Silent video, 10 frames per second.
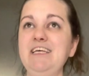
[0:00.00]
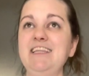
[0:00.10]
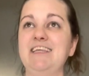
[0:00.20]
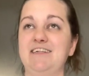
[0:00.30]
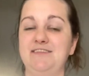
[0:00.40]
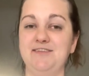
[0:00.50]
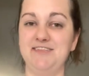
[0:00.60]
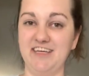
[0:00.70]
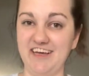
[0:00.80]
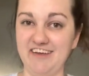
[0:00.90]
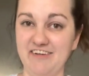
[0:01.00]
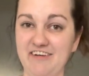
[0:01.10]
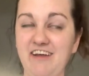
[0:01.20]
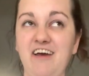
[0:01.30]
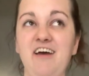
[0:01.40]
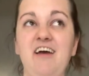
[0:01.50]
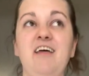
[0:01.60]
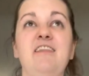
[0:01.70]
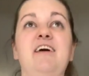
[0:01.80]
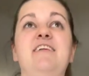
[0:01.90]
That's insane.
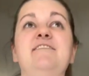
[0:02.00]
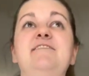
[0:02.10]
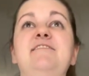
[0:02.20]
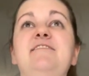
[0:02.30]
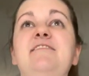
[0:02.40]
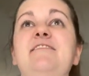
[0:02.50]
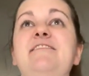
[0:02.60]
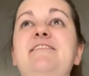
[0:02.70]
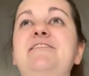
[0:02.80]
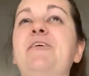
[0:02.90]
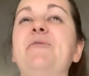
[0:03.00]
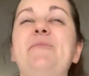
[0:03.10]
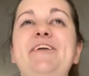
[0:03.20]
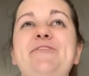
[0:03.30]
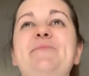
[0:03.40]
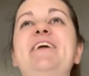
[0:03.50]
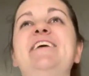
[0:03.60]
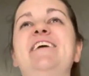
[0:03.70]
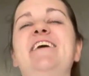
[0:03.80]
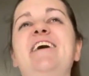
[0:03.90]
That is so much
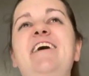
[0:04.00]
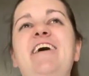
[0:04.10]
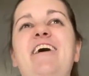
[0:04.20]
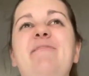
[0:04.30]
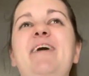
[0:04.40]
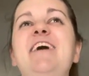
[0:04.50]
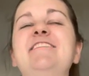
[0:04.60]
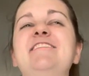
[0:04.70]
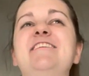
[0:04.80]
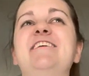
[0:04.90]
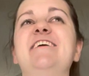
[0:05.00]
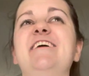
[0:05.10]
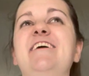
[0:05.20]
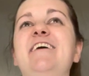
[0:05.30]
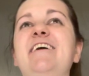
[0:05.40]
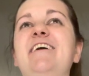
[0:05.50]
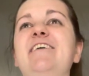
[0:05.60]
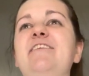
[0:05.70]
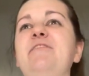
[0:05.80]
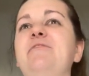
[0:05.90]
money. Imagine
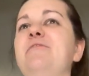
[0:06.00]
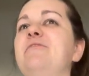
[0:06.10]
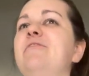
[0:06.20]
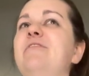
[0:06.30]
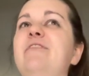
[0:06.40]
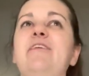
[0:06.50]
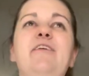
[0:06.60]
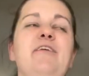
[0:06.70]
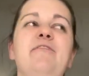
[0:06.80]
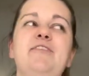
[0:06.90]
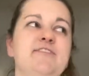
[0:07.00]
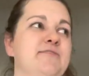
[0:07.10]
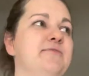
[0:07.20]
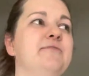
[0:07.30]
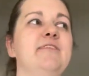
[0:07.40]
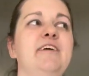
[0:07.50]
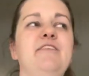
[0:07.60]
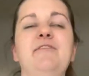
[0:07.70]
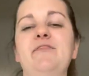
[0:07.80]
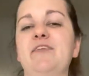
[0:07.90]
you go to school and
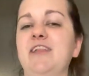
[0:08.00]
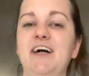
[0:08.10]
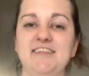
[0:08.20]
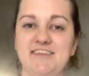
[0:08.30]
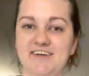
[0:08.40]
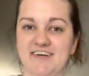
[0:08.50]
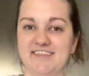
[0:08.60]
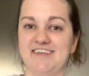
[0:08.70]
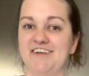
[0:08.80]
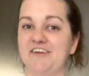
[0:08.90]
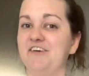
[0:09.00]
you have a class that costs $10.